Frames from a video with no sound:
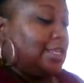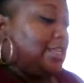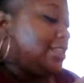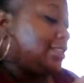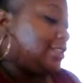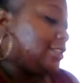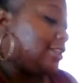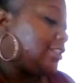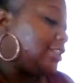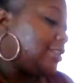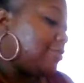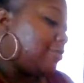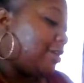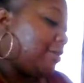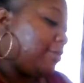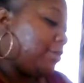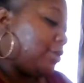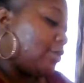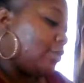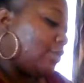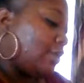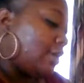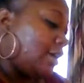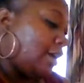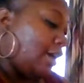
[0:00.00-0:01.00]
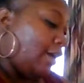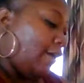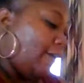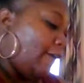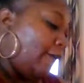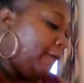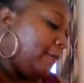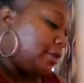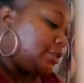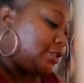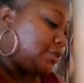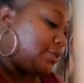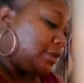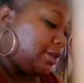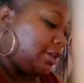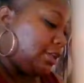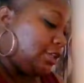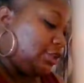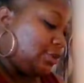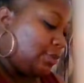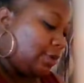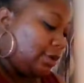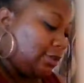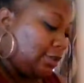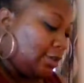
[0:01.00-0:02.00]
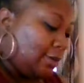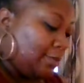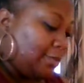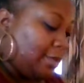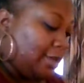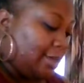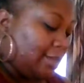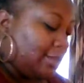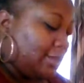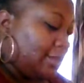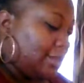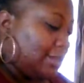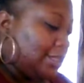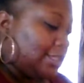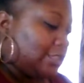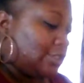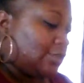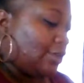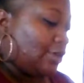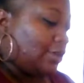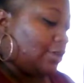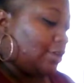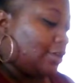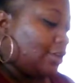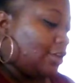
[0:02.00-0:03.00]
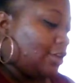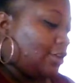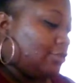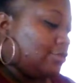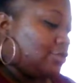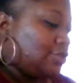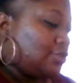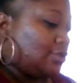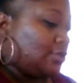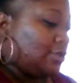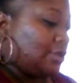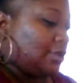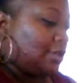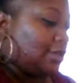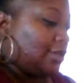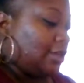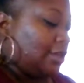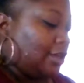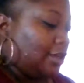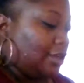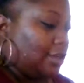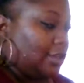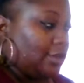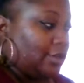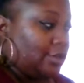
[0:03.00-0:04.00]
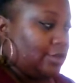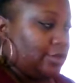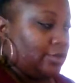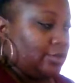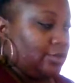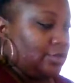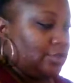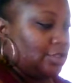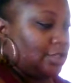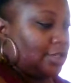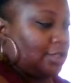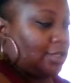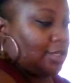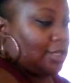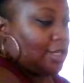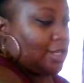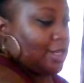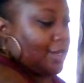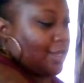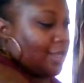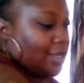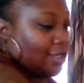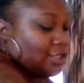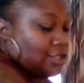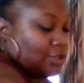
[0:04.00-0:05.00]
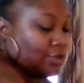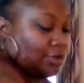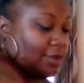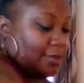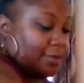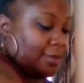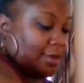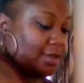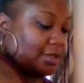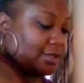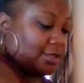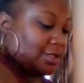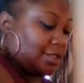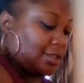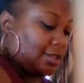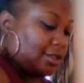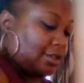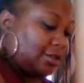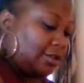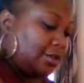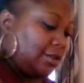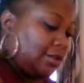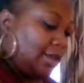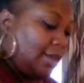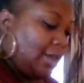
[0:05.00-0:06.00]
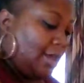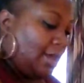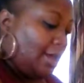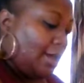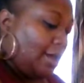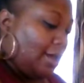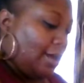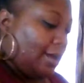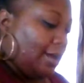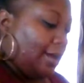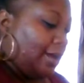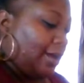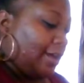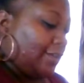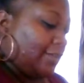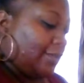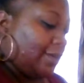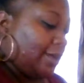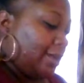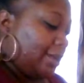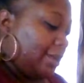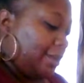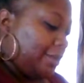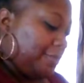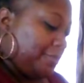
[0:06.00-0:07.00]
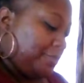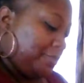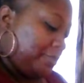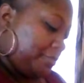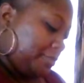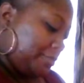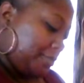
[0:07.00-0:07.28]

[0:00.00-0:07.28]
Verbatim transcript: Something may be going on between you and your mother. It's going to come to a, a conclusion in the next three months here. All right?